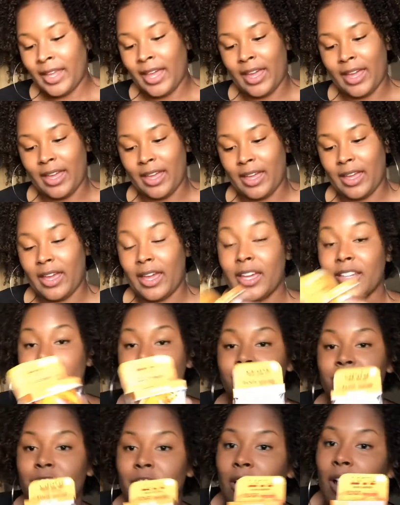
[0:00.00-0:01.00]
And edge
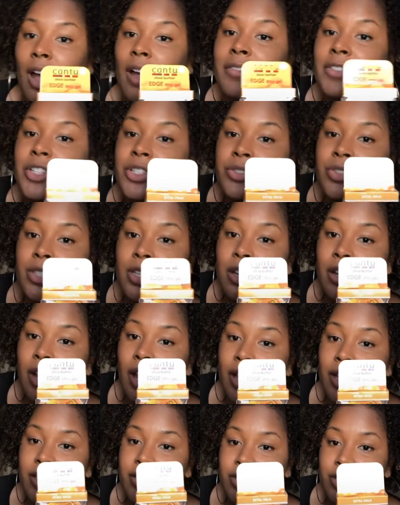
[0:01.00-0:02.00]
control. I've used their
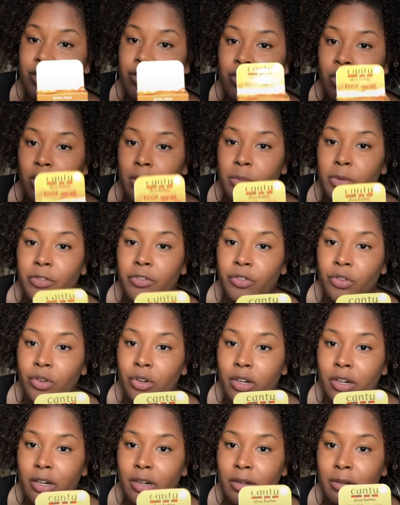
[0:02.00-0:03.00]
edge control
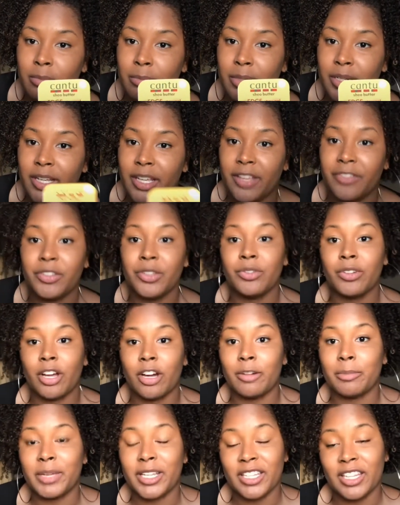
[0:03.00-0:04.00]
before, but if you
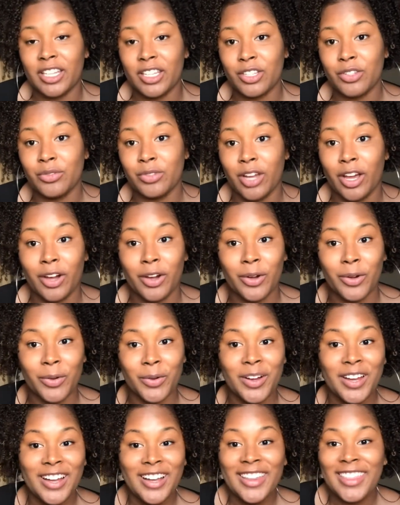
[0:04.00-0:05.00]
know me, then you
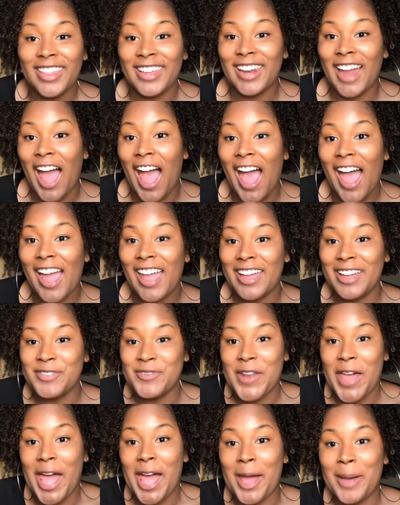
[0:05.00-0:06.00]
know that I am
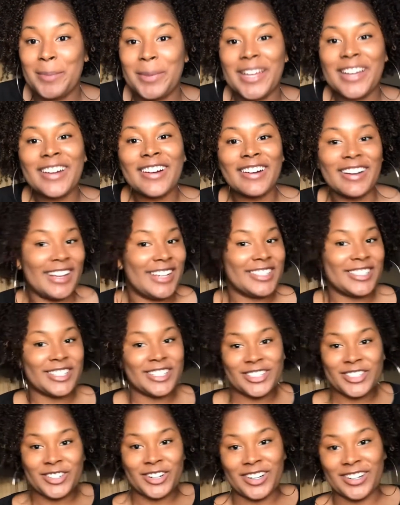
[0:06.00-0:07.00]
not big on edge
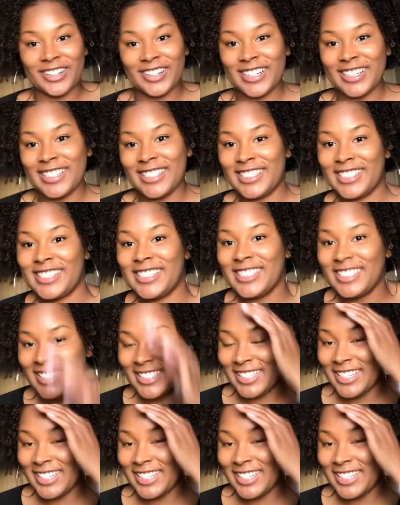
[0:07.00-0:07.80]
control because